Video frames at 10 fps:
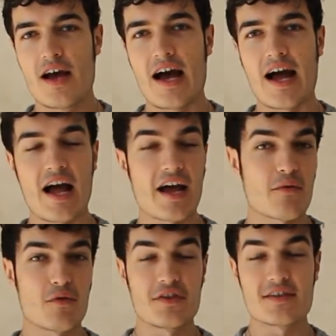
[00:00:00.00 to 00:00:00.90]
high,
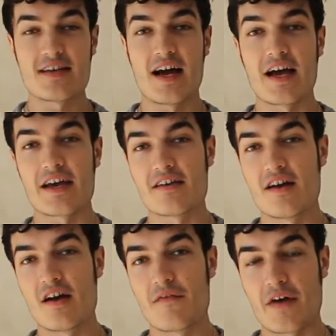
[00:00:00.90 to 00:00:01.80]
with this high
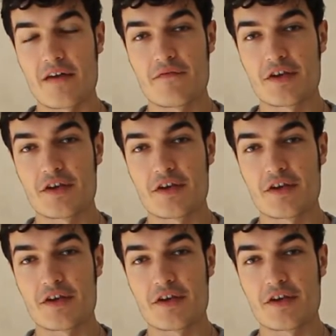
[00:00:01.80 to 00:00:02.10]
uh, five